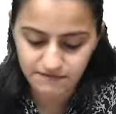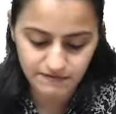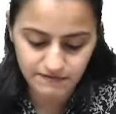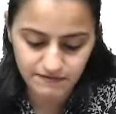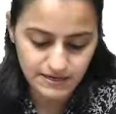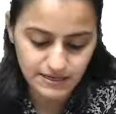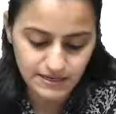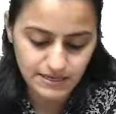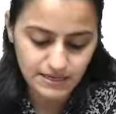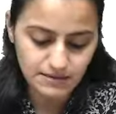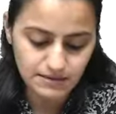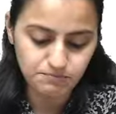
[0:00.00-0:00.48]

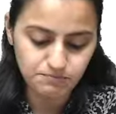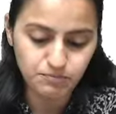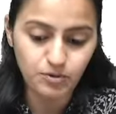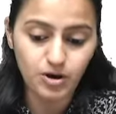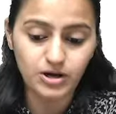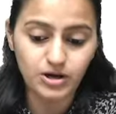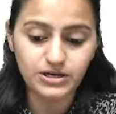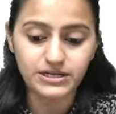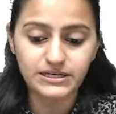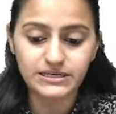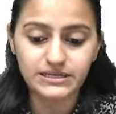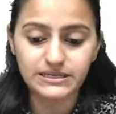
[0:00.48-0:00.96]
very
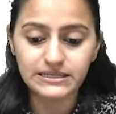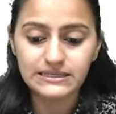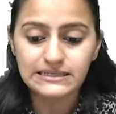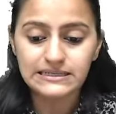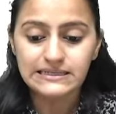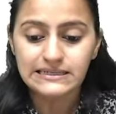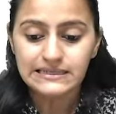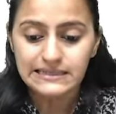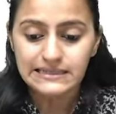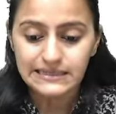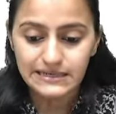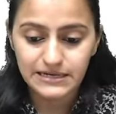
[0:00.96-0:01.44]
important.
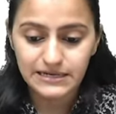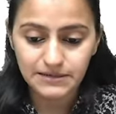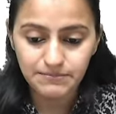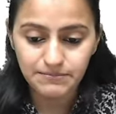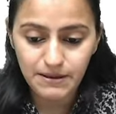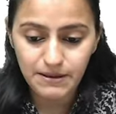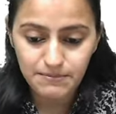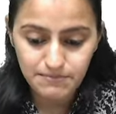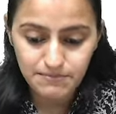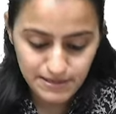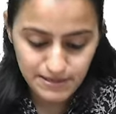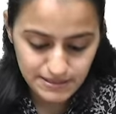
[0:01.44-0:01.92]

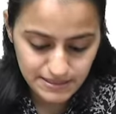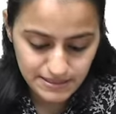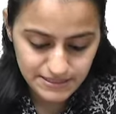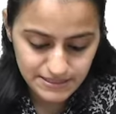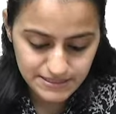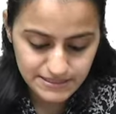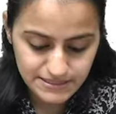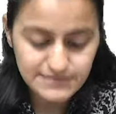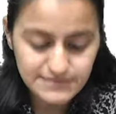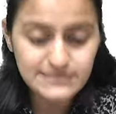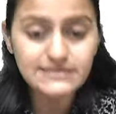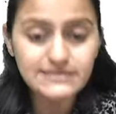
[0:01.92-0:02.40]
Remember,
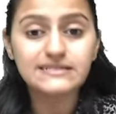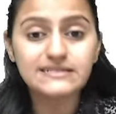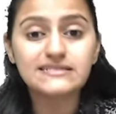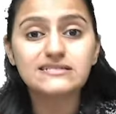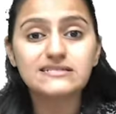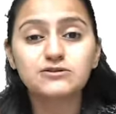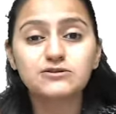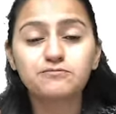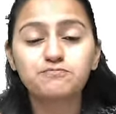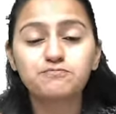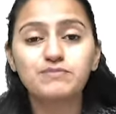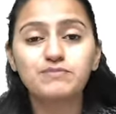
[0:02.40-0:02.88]
it is the
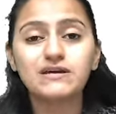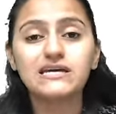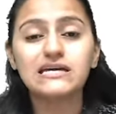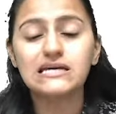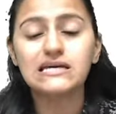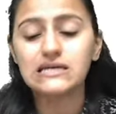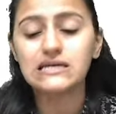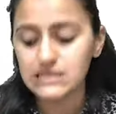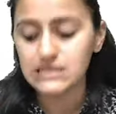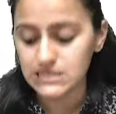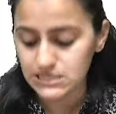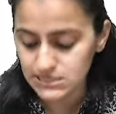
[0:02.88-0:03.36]

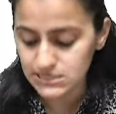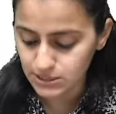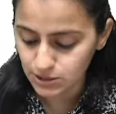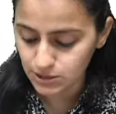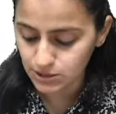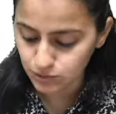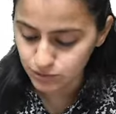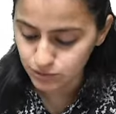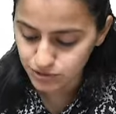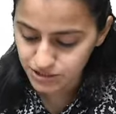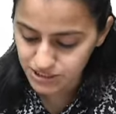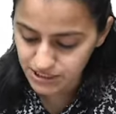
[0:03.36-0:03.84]
superior
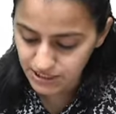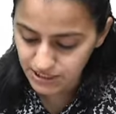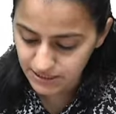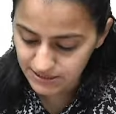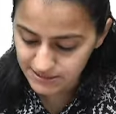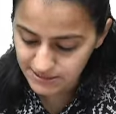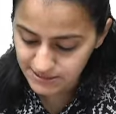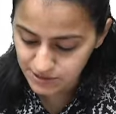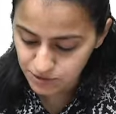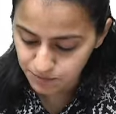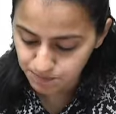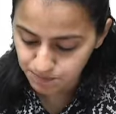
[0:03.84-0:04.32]

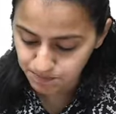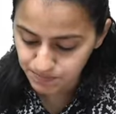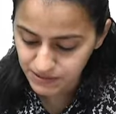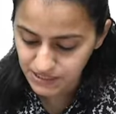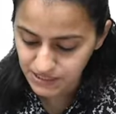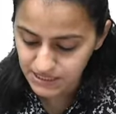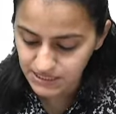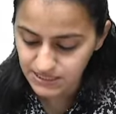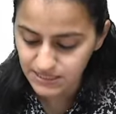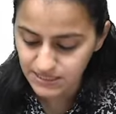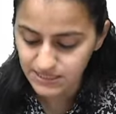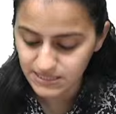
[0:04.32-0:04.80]
gluteal.
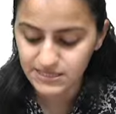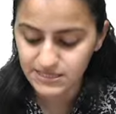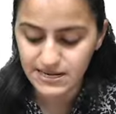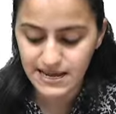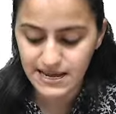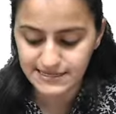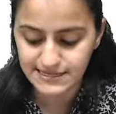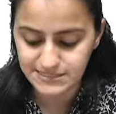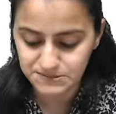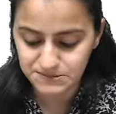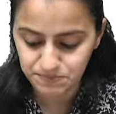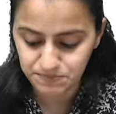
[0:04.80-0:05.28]
Superior
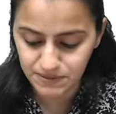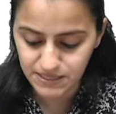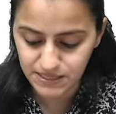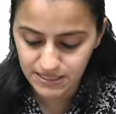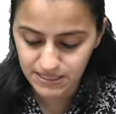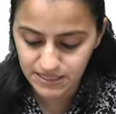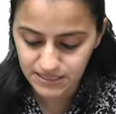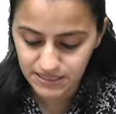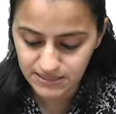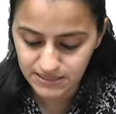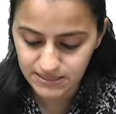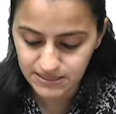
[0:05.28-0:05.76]
has P
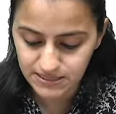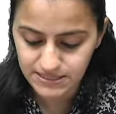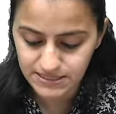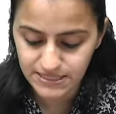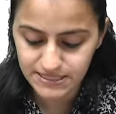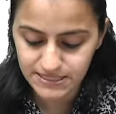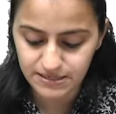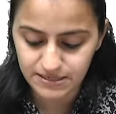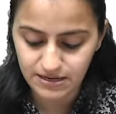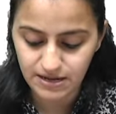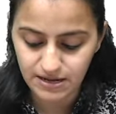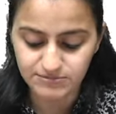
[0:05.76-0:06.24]
in it.
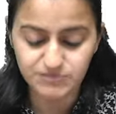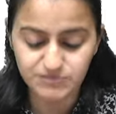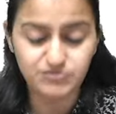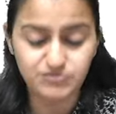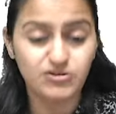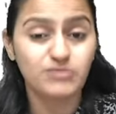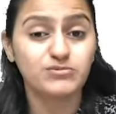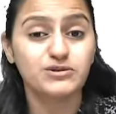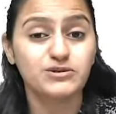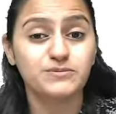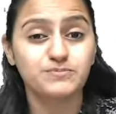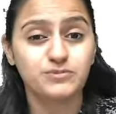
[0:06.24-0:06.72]
It comes
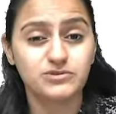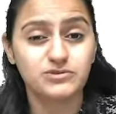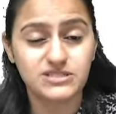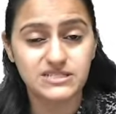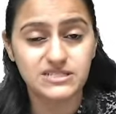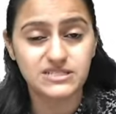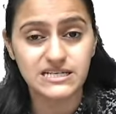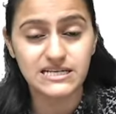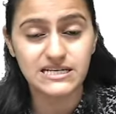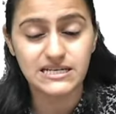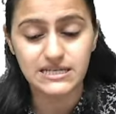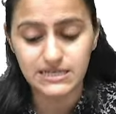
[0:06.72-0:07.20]
from the
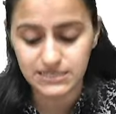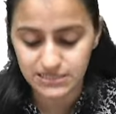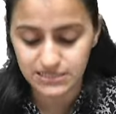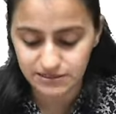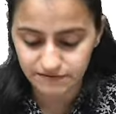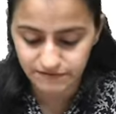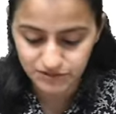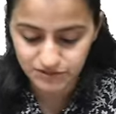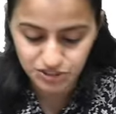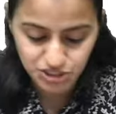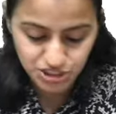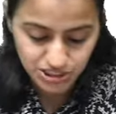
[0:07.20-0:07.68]
posterior
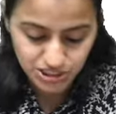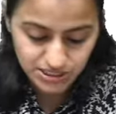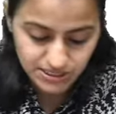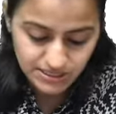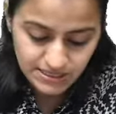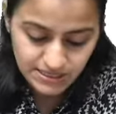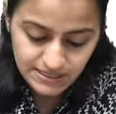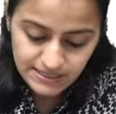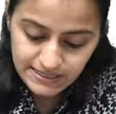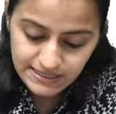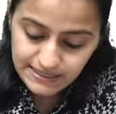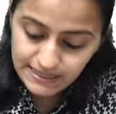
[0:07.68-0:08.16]

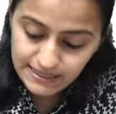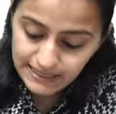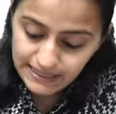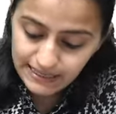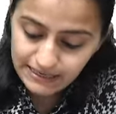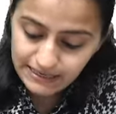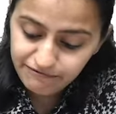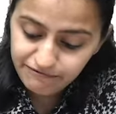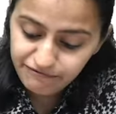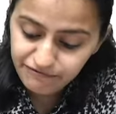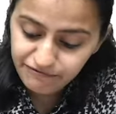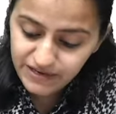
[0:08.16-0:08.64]
division.
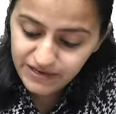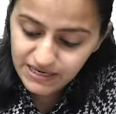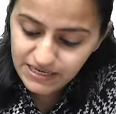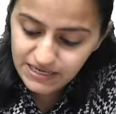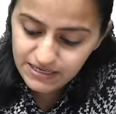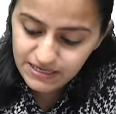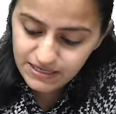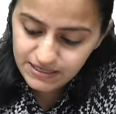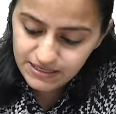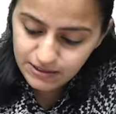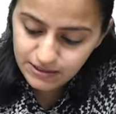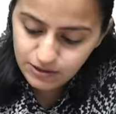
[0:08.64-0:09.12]

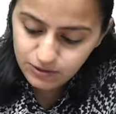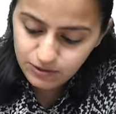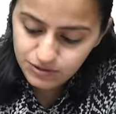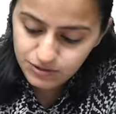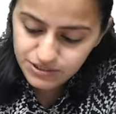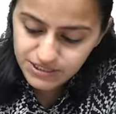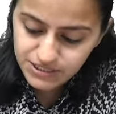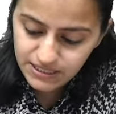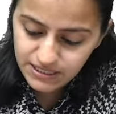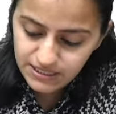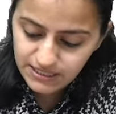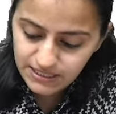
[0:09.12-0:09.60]
Inferior
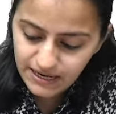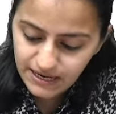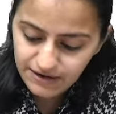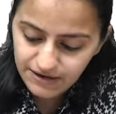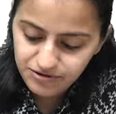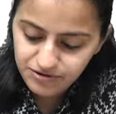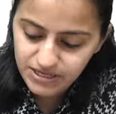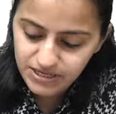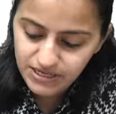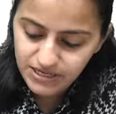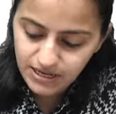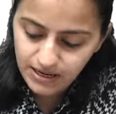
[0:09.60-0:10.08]
gluteal
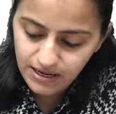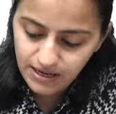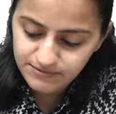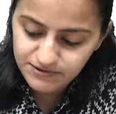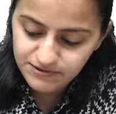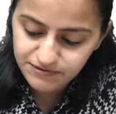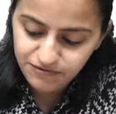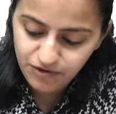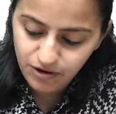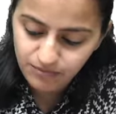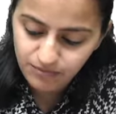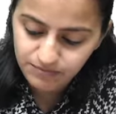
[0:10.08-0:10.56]
artery
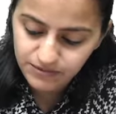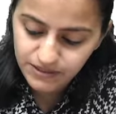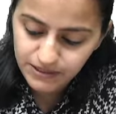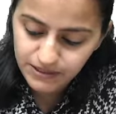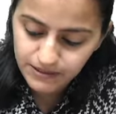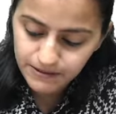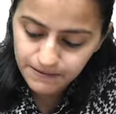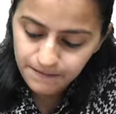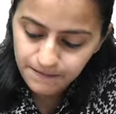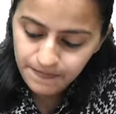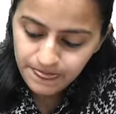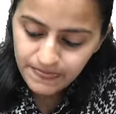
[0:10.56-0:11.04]
comes from
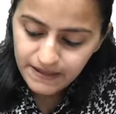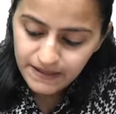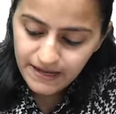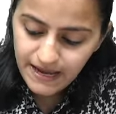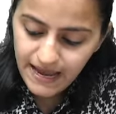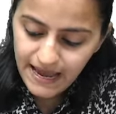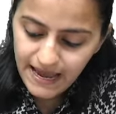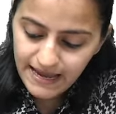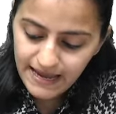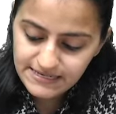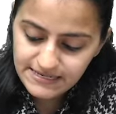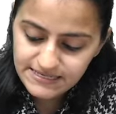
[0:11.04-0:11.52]
the
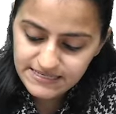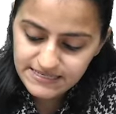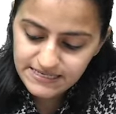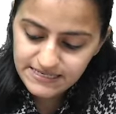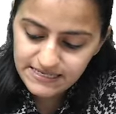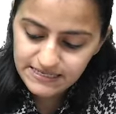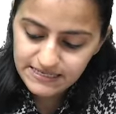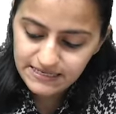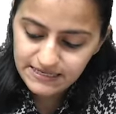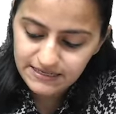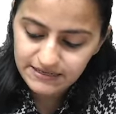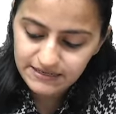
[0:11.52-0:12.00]

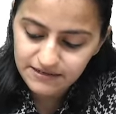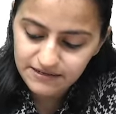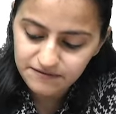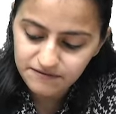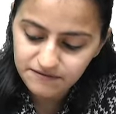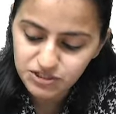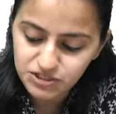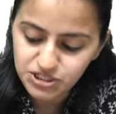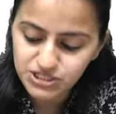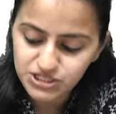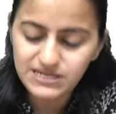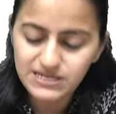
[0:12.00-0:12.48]
anterior
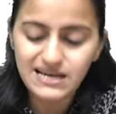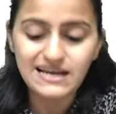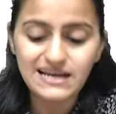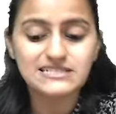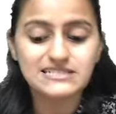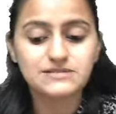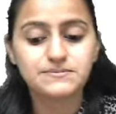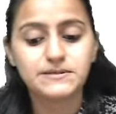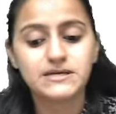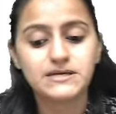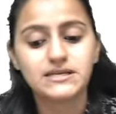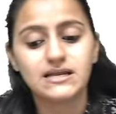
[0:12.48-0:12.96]
division,
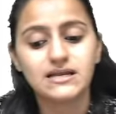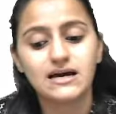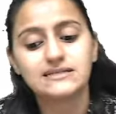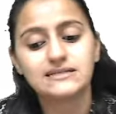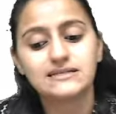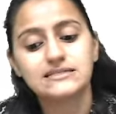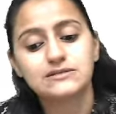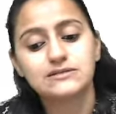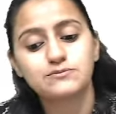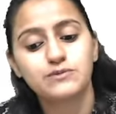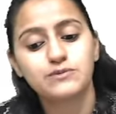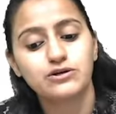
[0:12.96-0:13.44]
has been
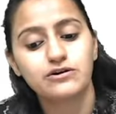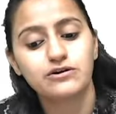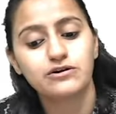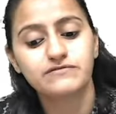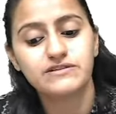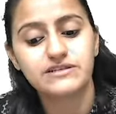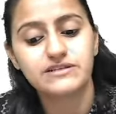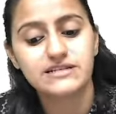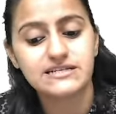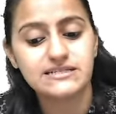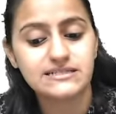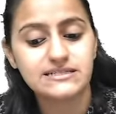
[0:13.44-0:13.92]
asked in one
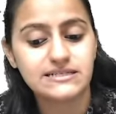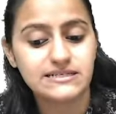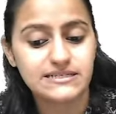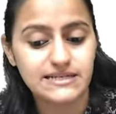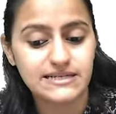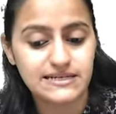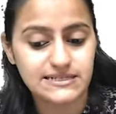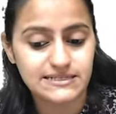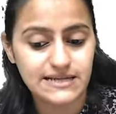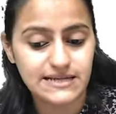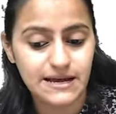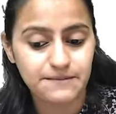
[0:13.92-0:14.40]
of the
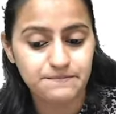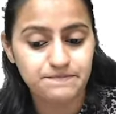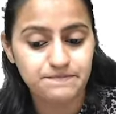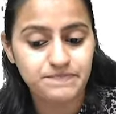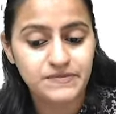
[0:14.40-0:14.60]
recent exam.